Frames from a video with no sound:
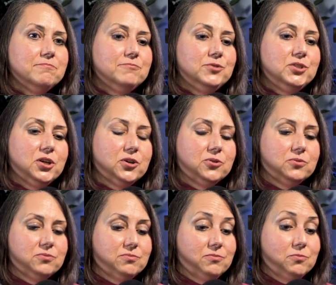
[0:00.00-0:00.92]

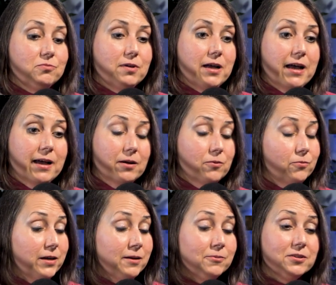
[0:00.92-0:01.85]
So
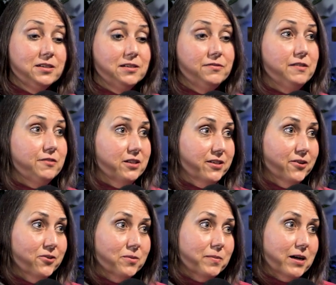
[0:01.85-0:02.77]
we wouldn't have even
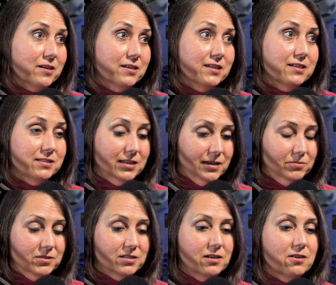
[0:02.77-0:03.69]
known about it
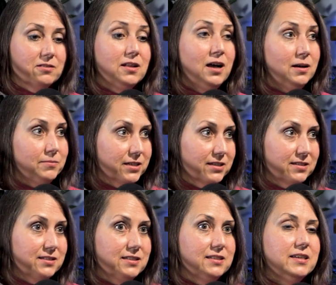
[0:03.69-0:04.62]
except our
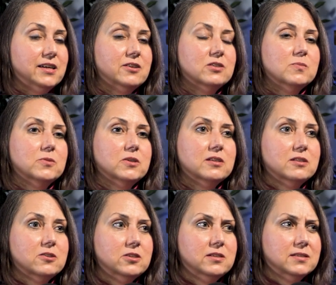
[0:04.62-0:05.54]
lobbyist in Harrisburg
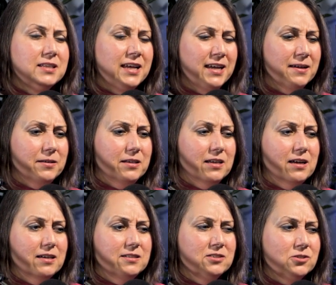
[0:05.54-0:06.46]
alerted us, hey,
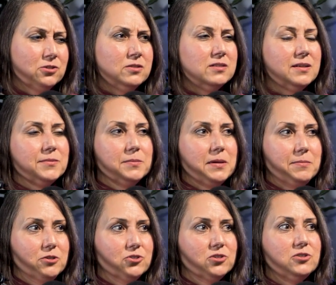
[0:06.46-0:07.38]
I just heard something.
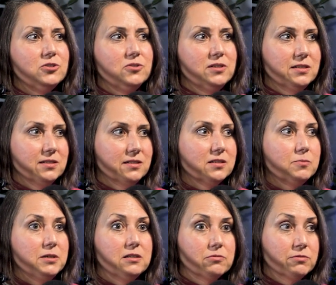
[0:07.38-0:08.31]
Maybe you should tune into this
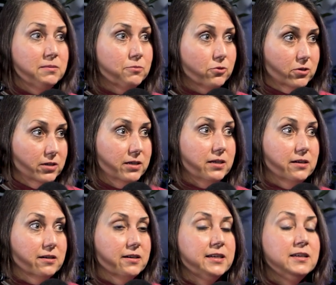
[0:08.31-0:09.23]
P3 board
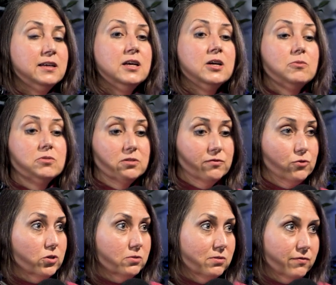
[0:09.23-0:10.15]
hearing, which of
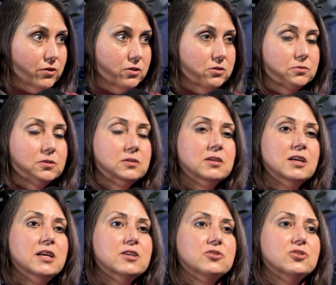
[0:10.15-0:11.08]
course was virtual.
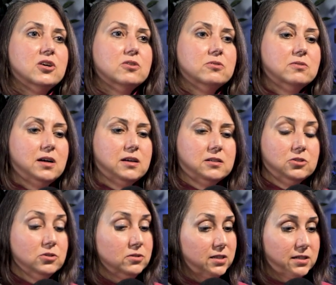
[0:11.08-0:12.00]
So
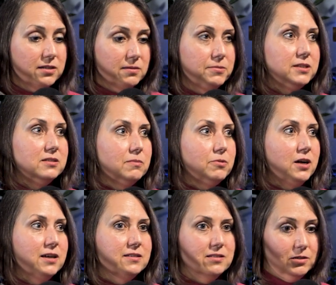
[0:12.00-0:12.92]
tuned in, and big
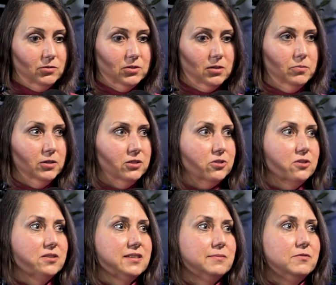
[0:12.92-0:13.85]
surprise, there was a bridge
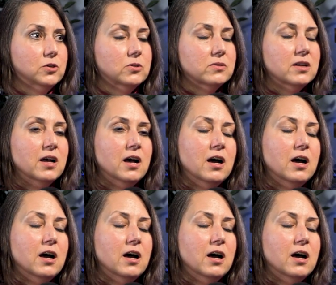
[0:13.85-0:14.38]
tolling vote.